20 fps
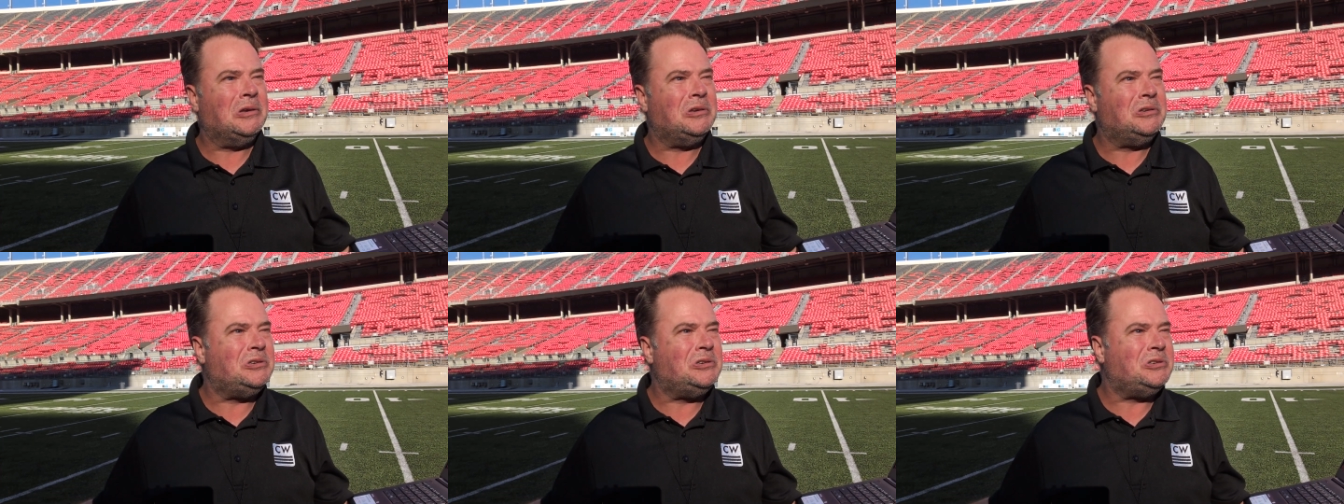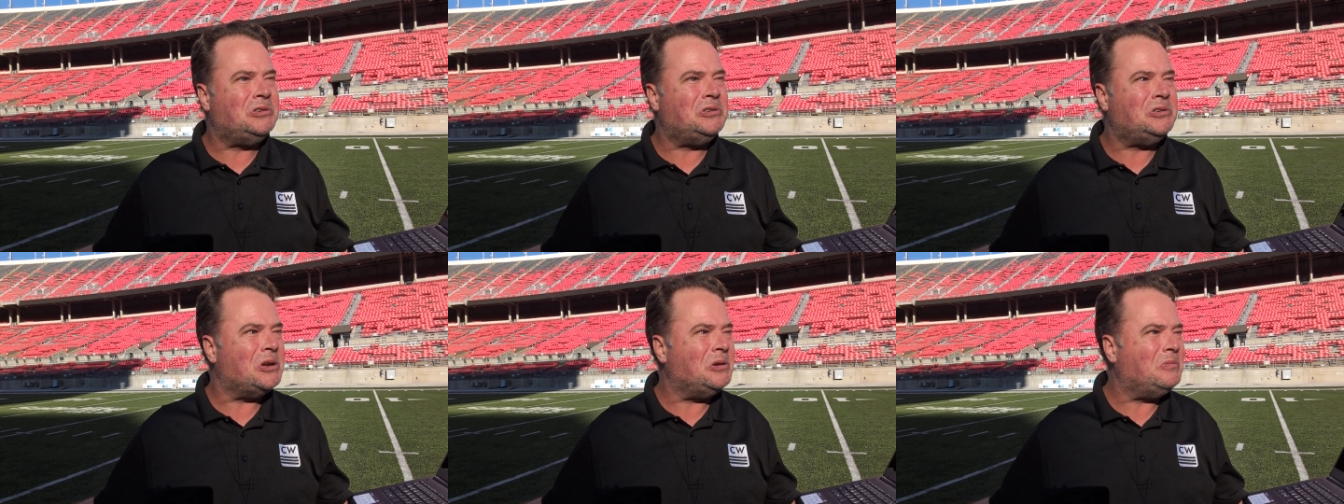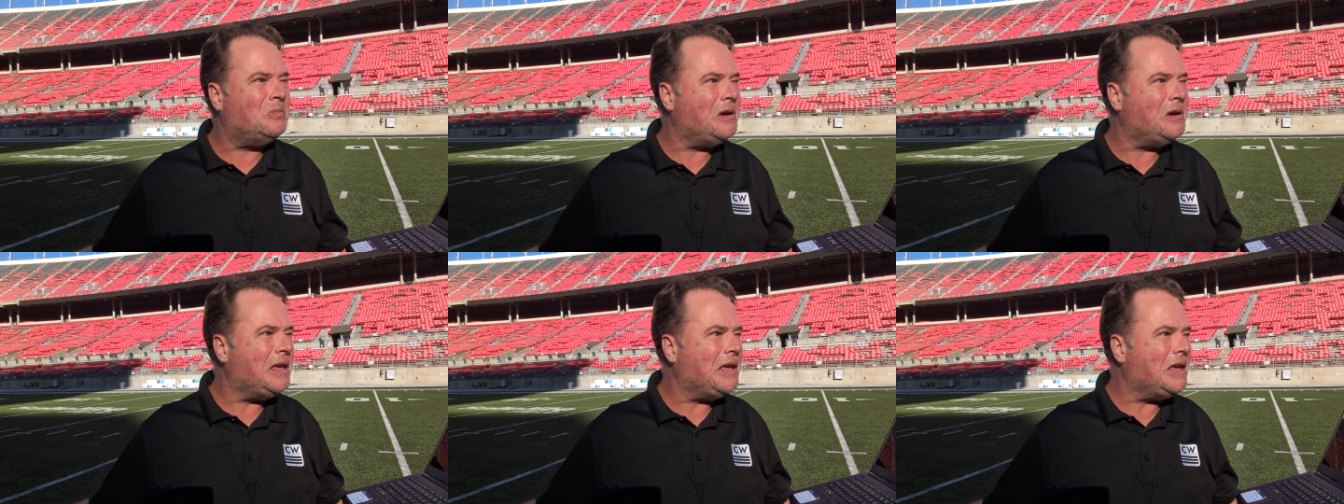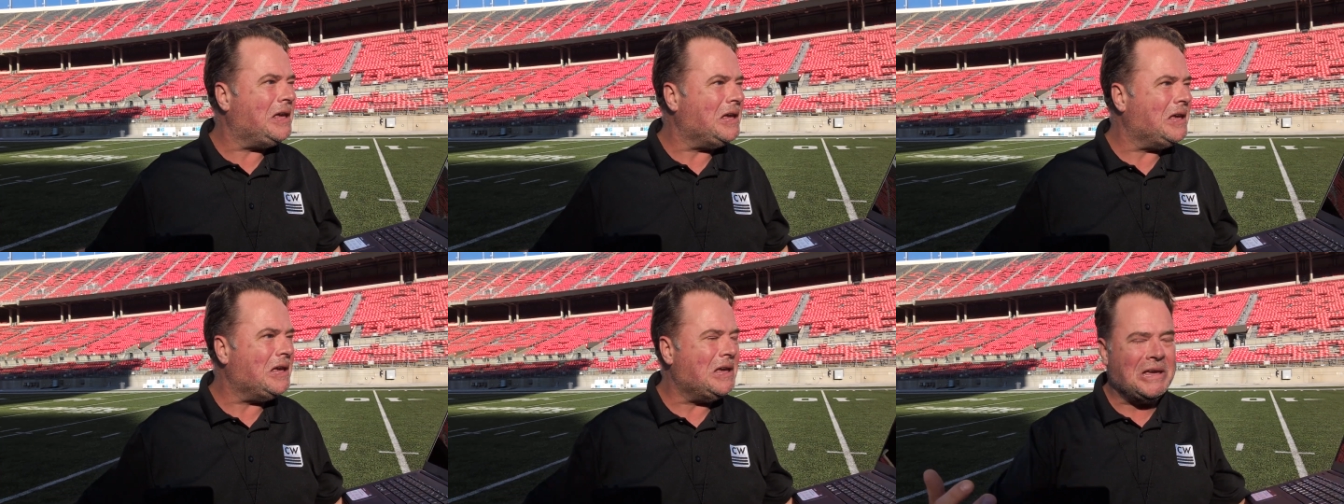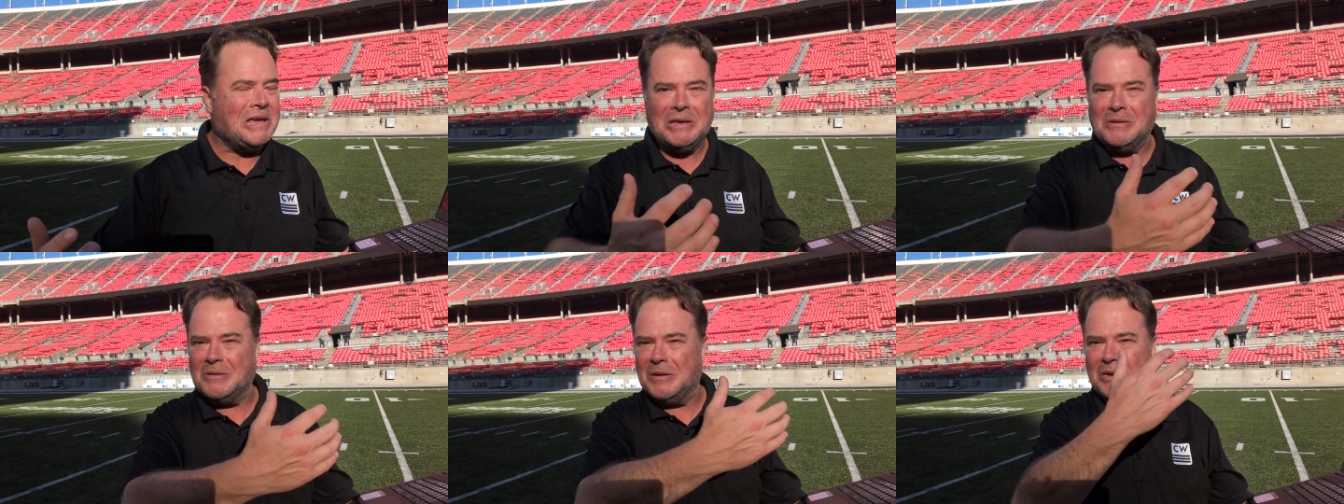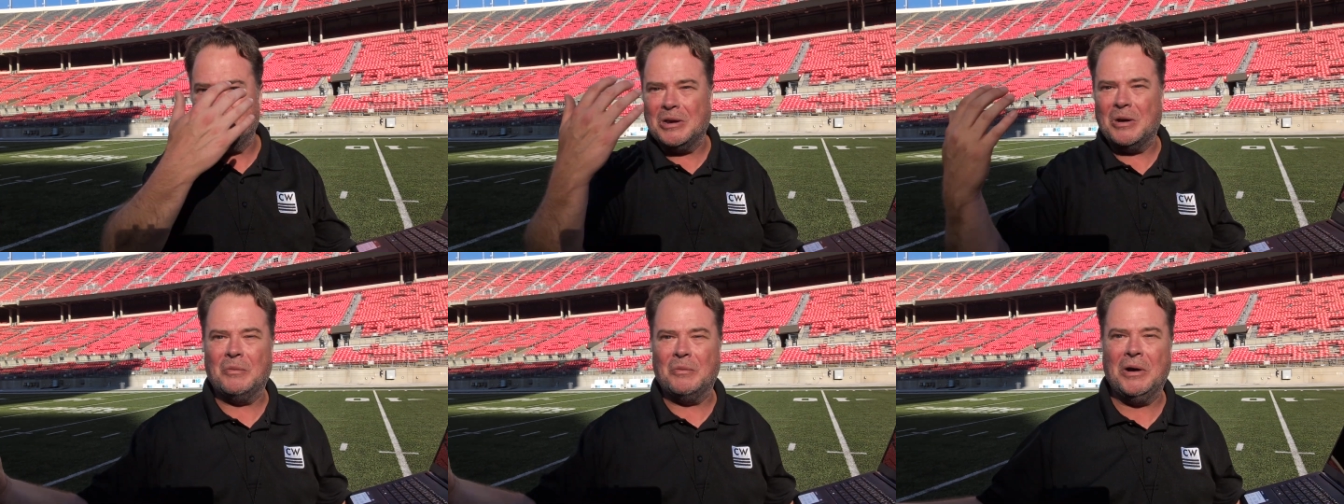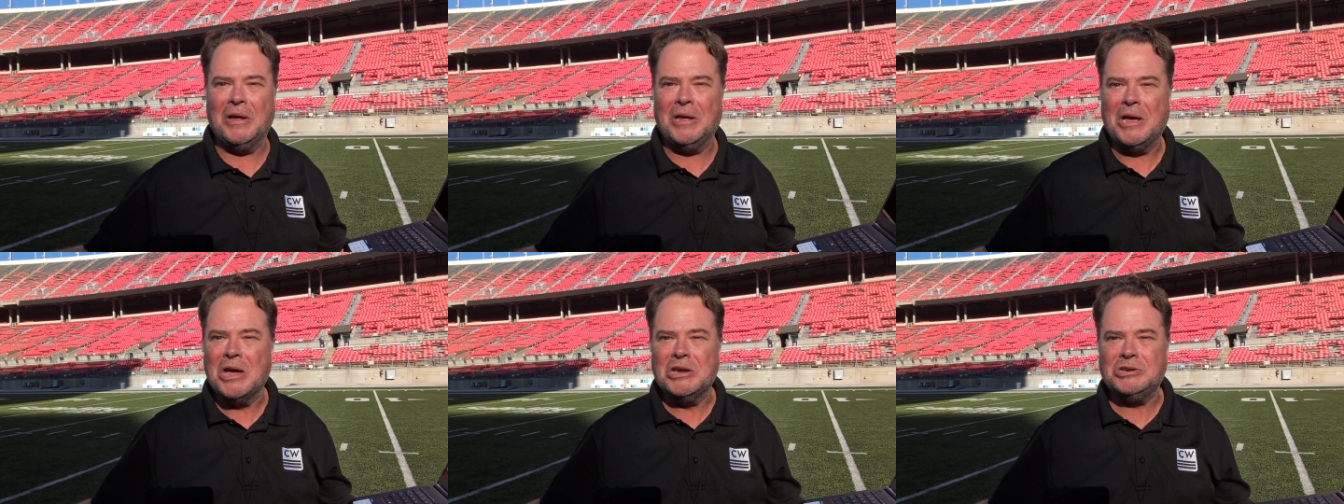should we,
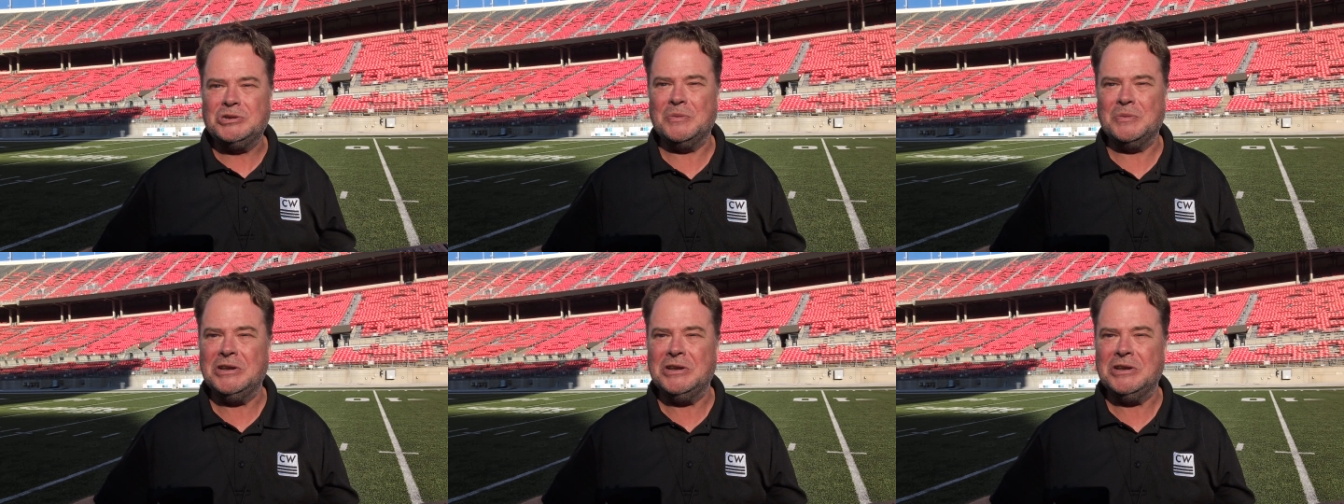should